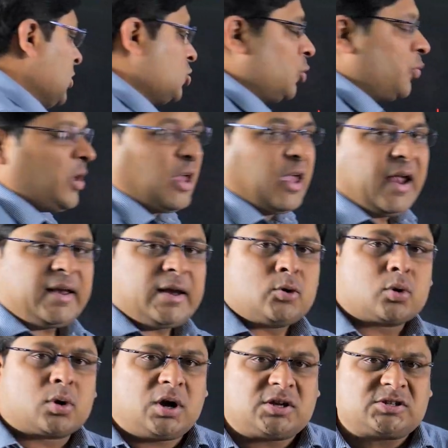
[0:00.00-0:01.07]
So we get
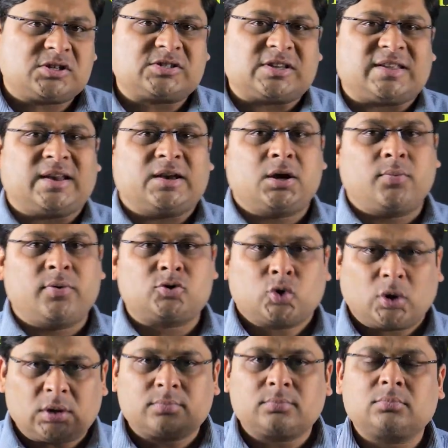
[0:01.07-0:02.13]
into relations as an
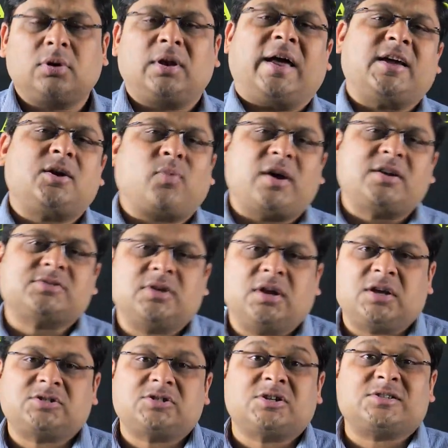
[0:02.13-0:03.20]
individual. Likewise,
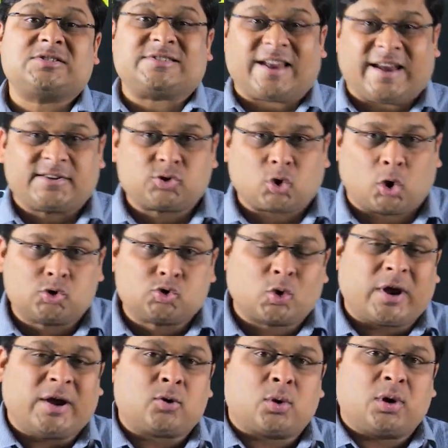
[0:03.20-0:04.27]
nation states also
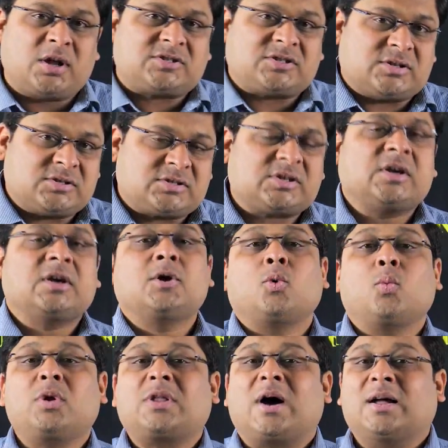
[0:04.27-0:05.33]
get into relations
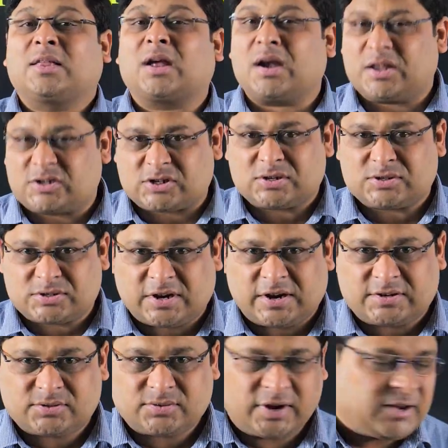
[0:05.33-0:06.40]
with other nation
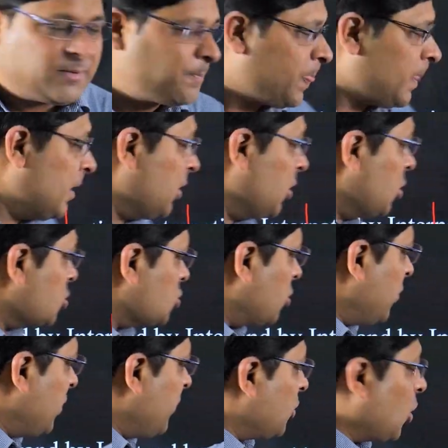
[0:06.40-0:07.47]
states, right? So
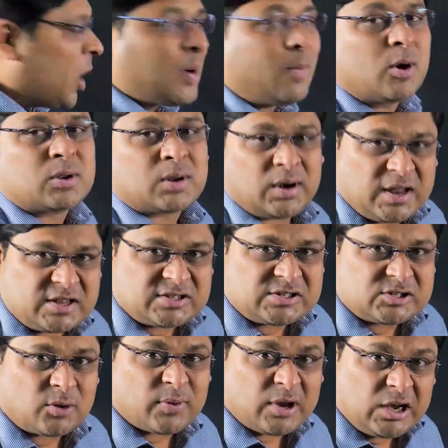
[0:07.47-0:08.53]
when we talk about
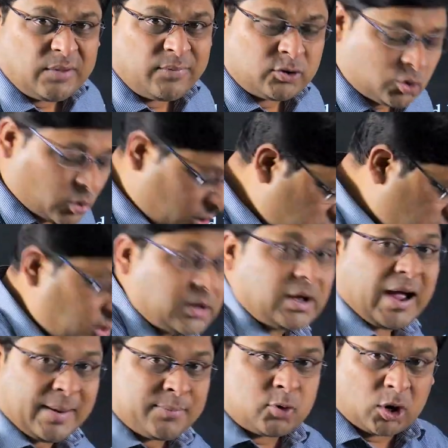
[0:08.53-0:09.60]
relations of individuals,
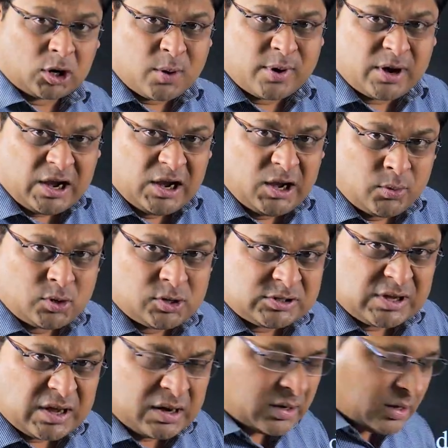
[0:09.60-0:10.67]
I'm talking about
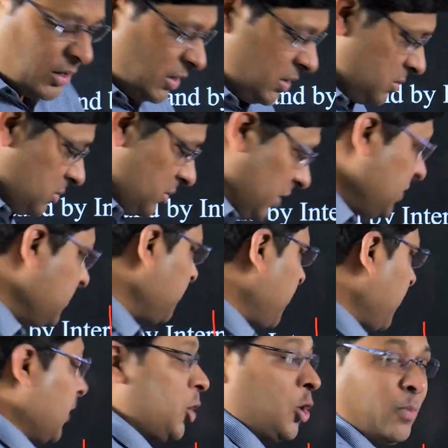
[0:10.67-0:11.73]
individuals currently, right?
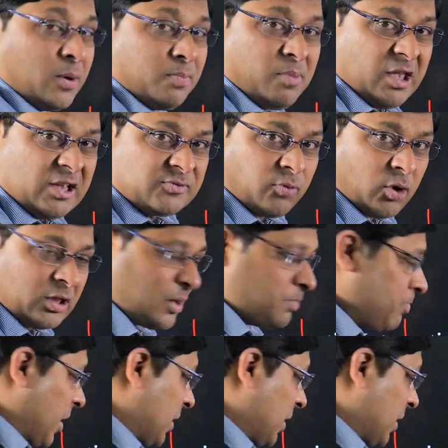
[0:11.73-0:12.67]
Human beings for that